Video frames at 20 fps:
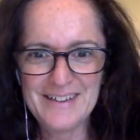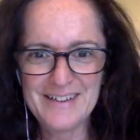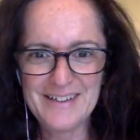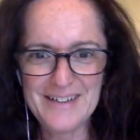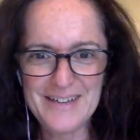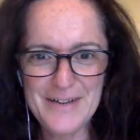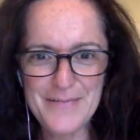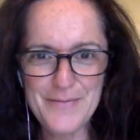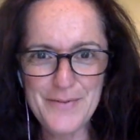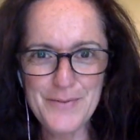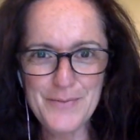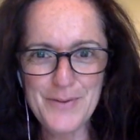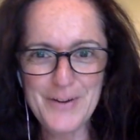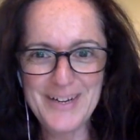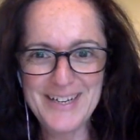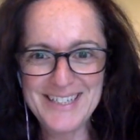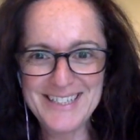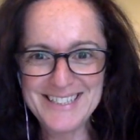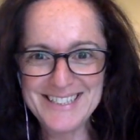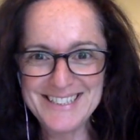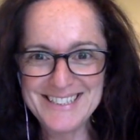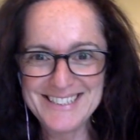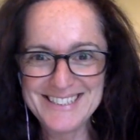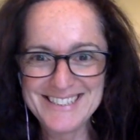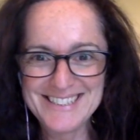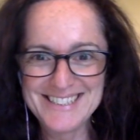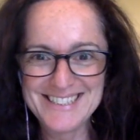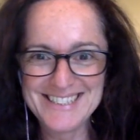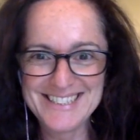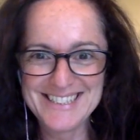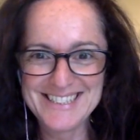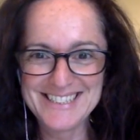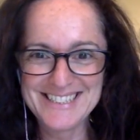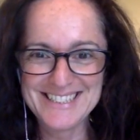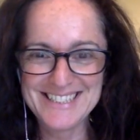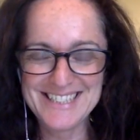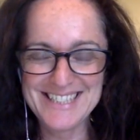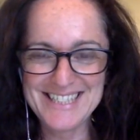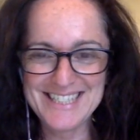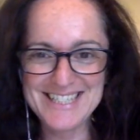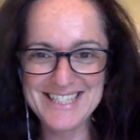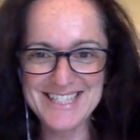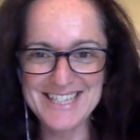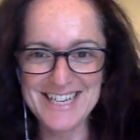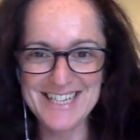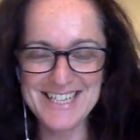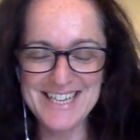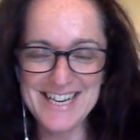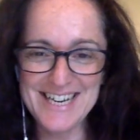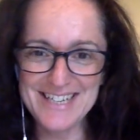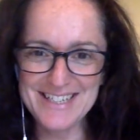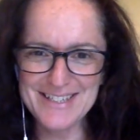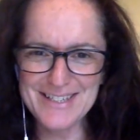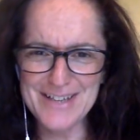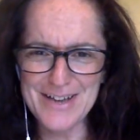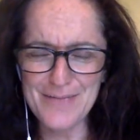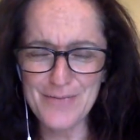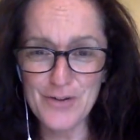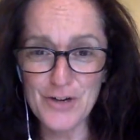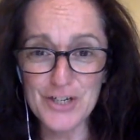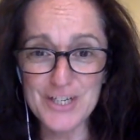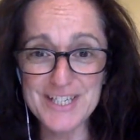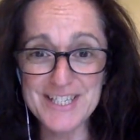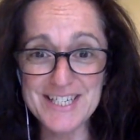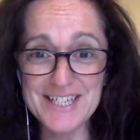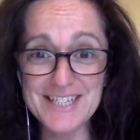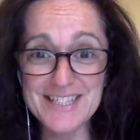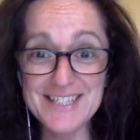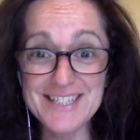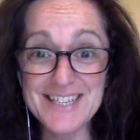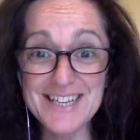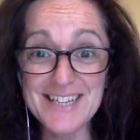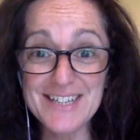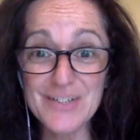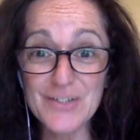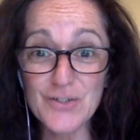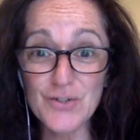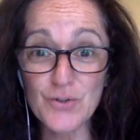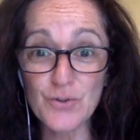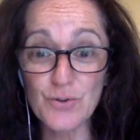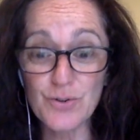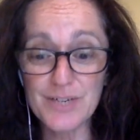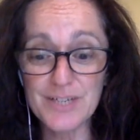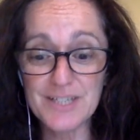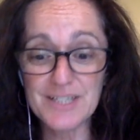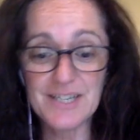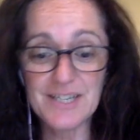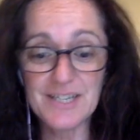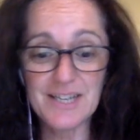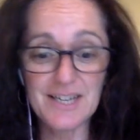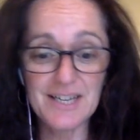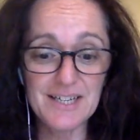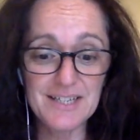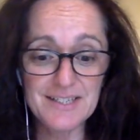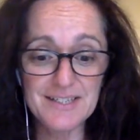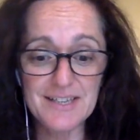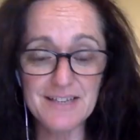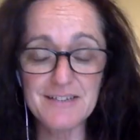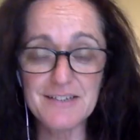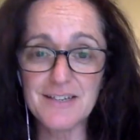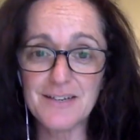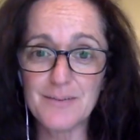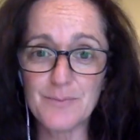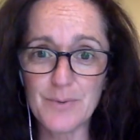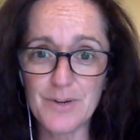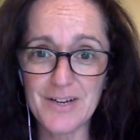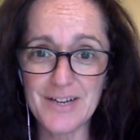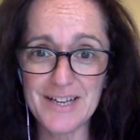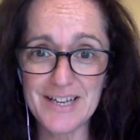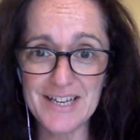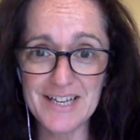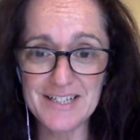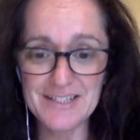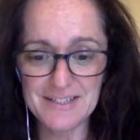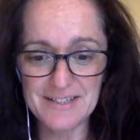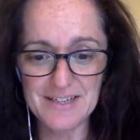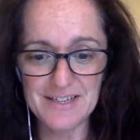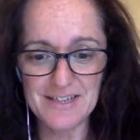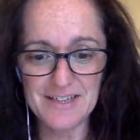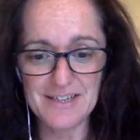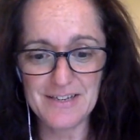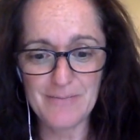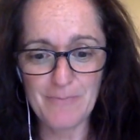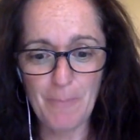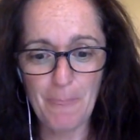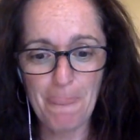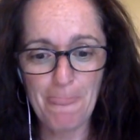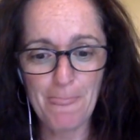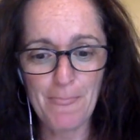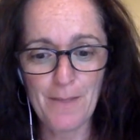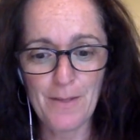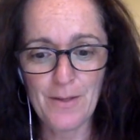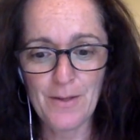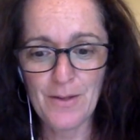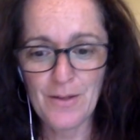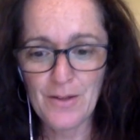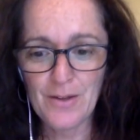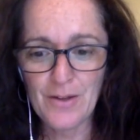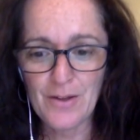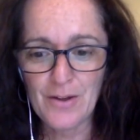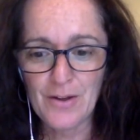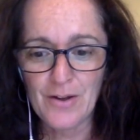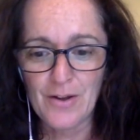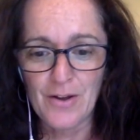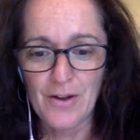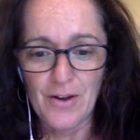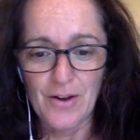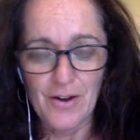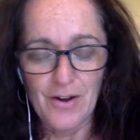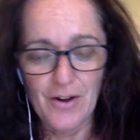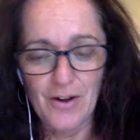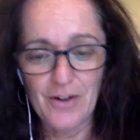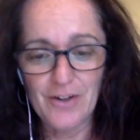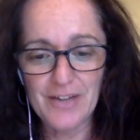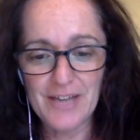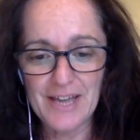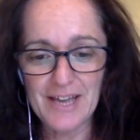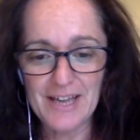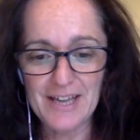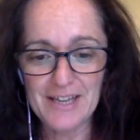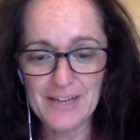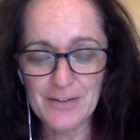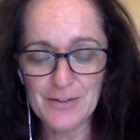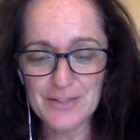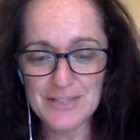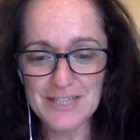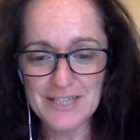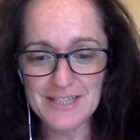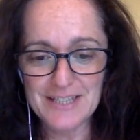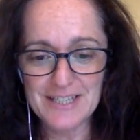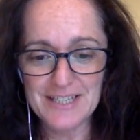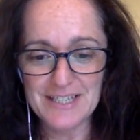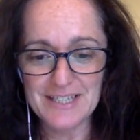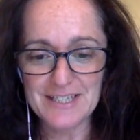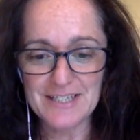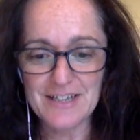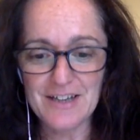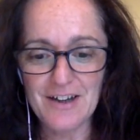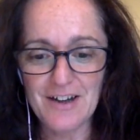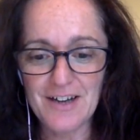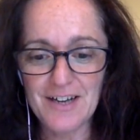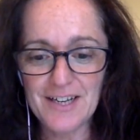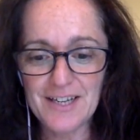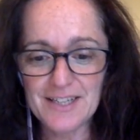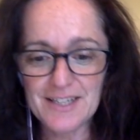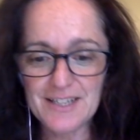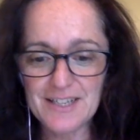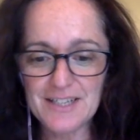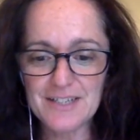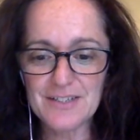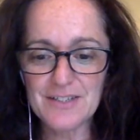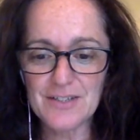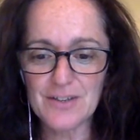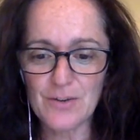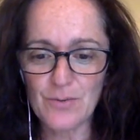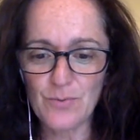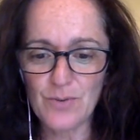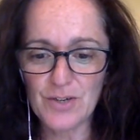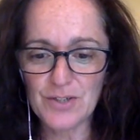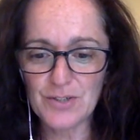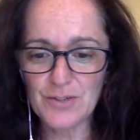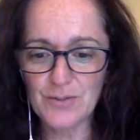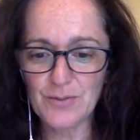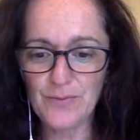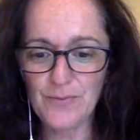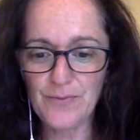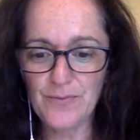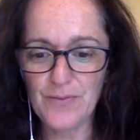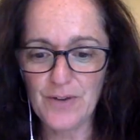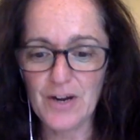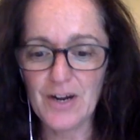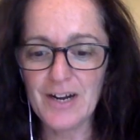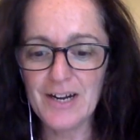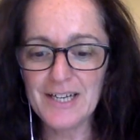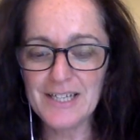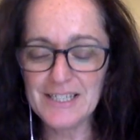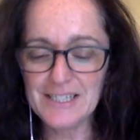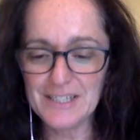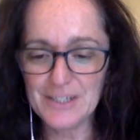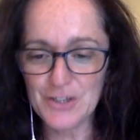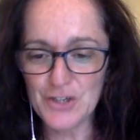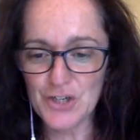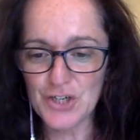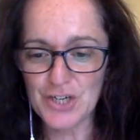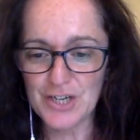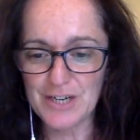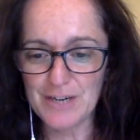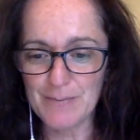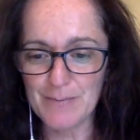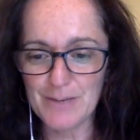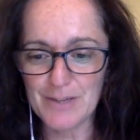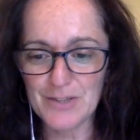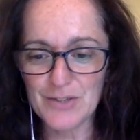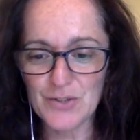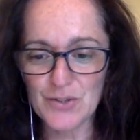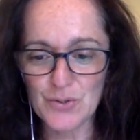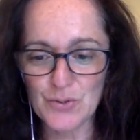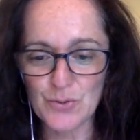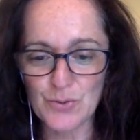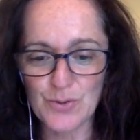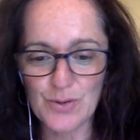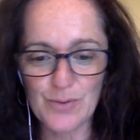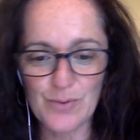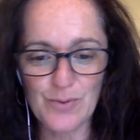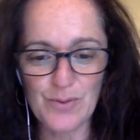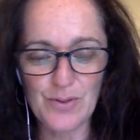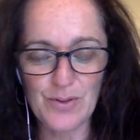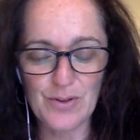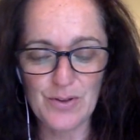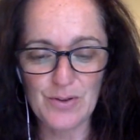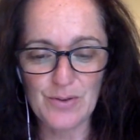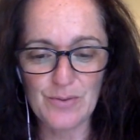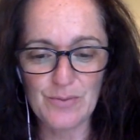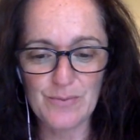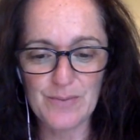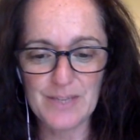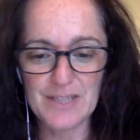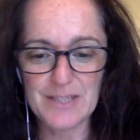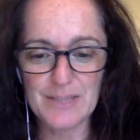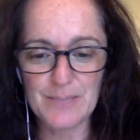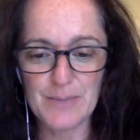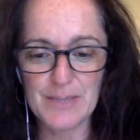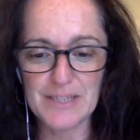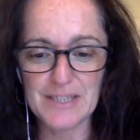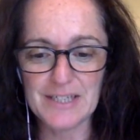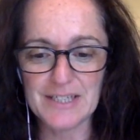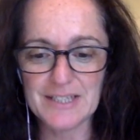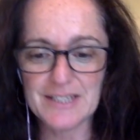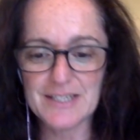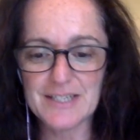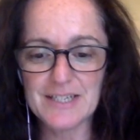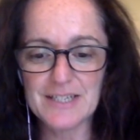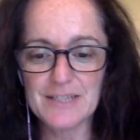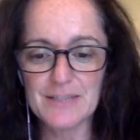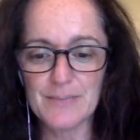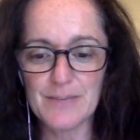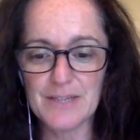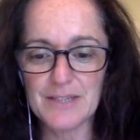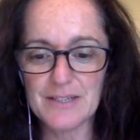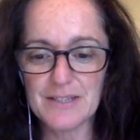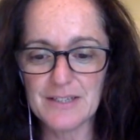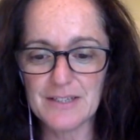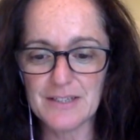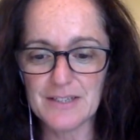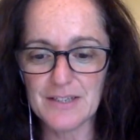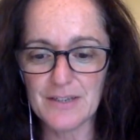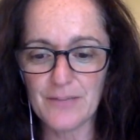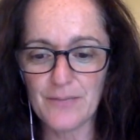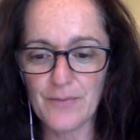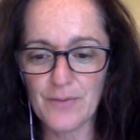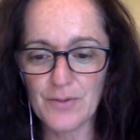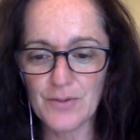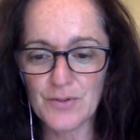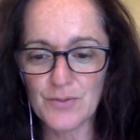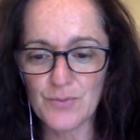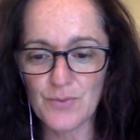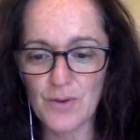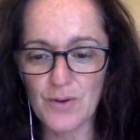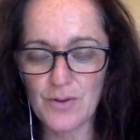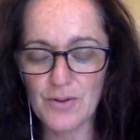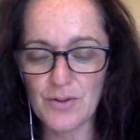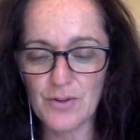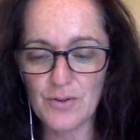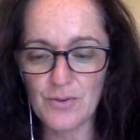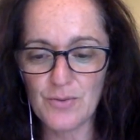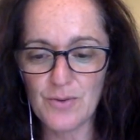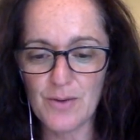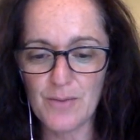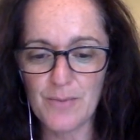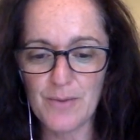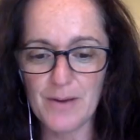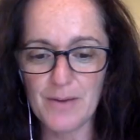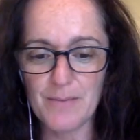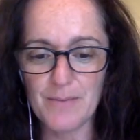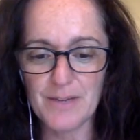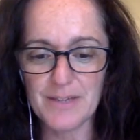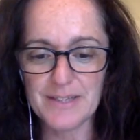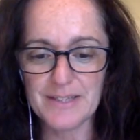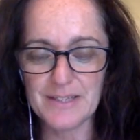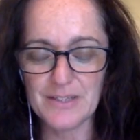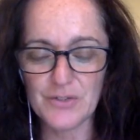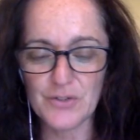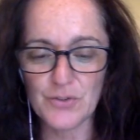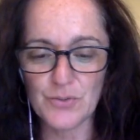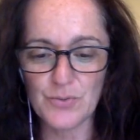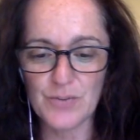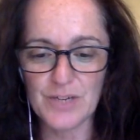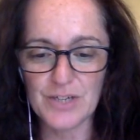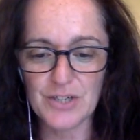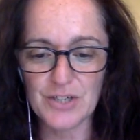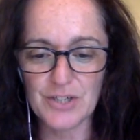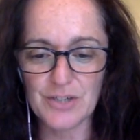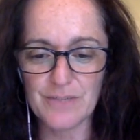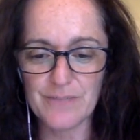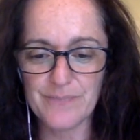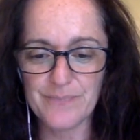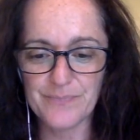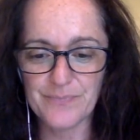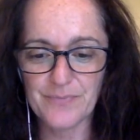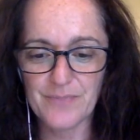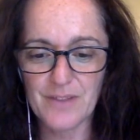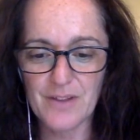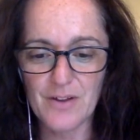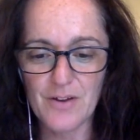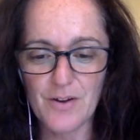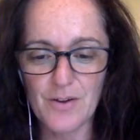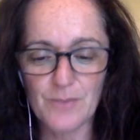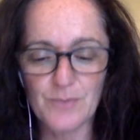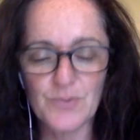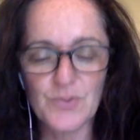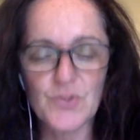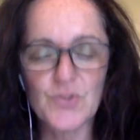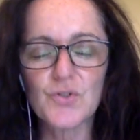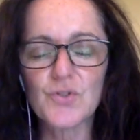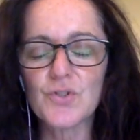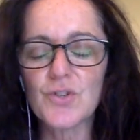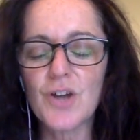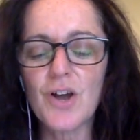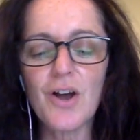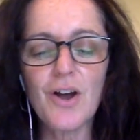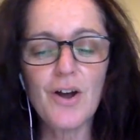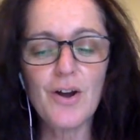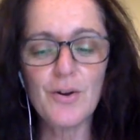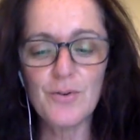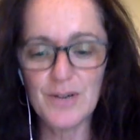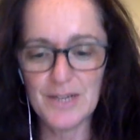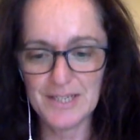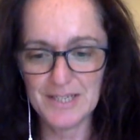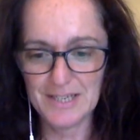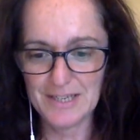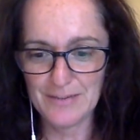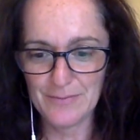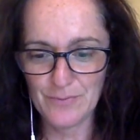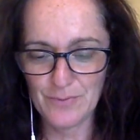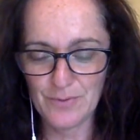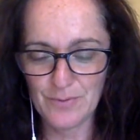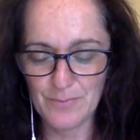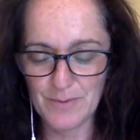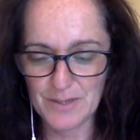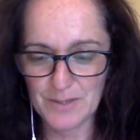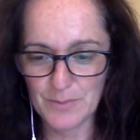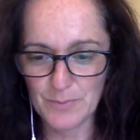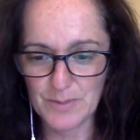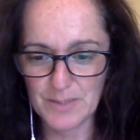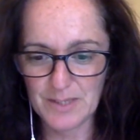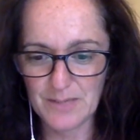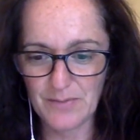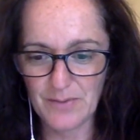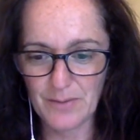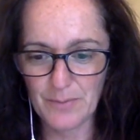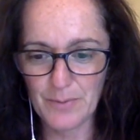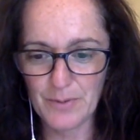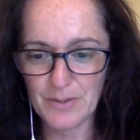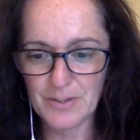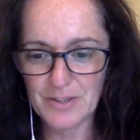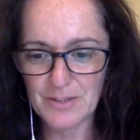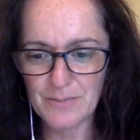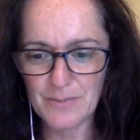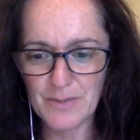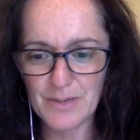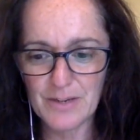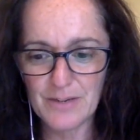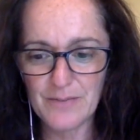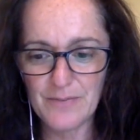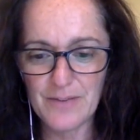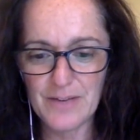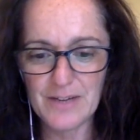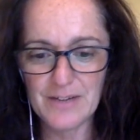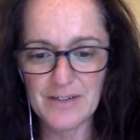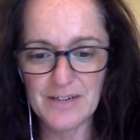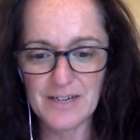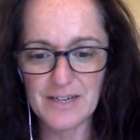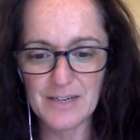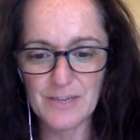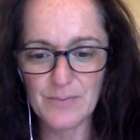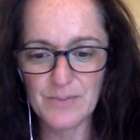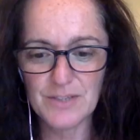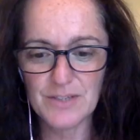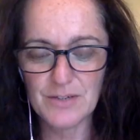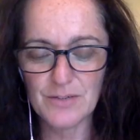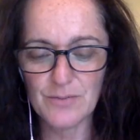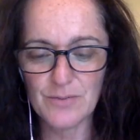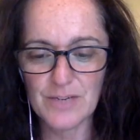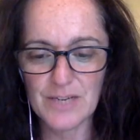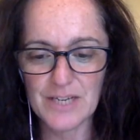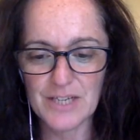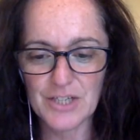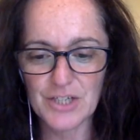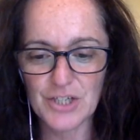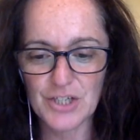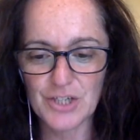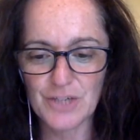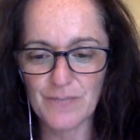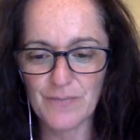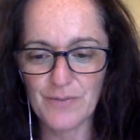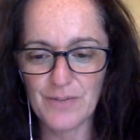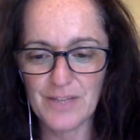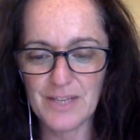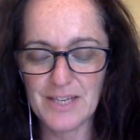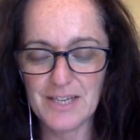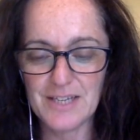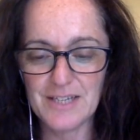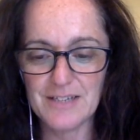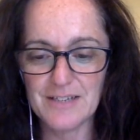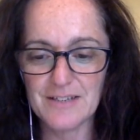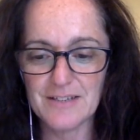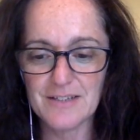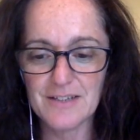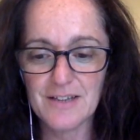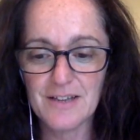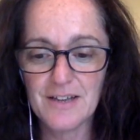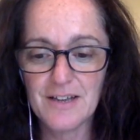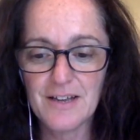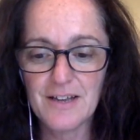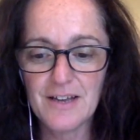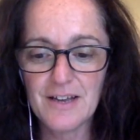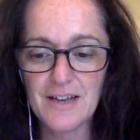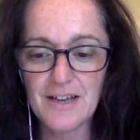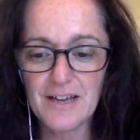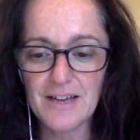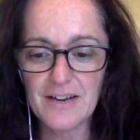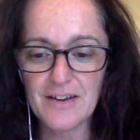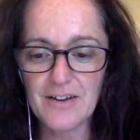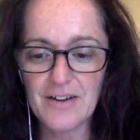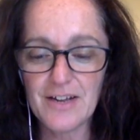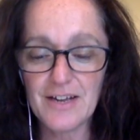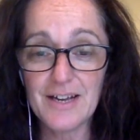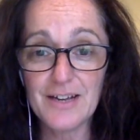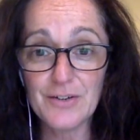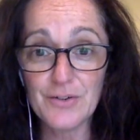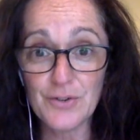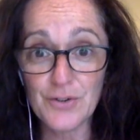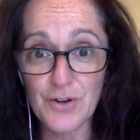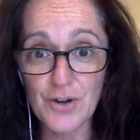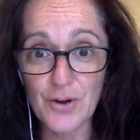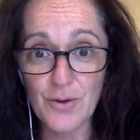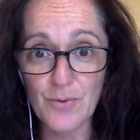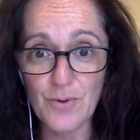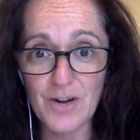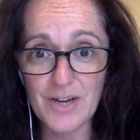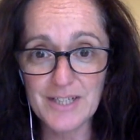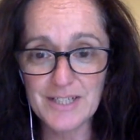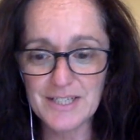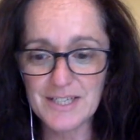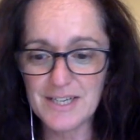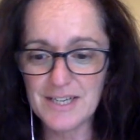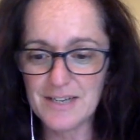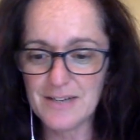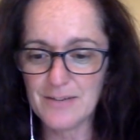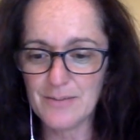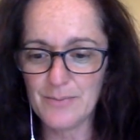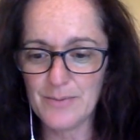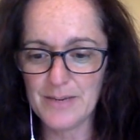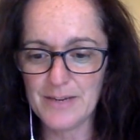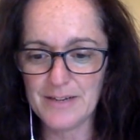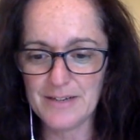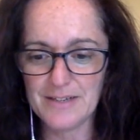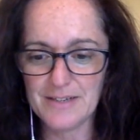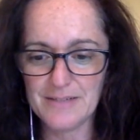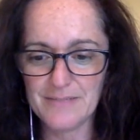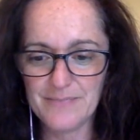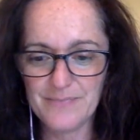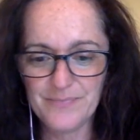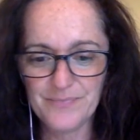Hi everyone, it's Agnes. Yes, I've got a success story today sent in by Essie. Okay, it goes like this. Hi Agnes, I want to finally share my story with you. It's been like six months since I first wrote you about my situation. I was so in love with my specific person, but I found out he was in a relationship for years and I had no idea about it.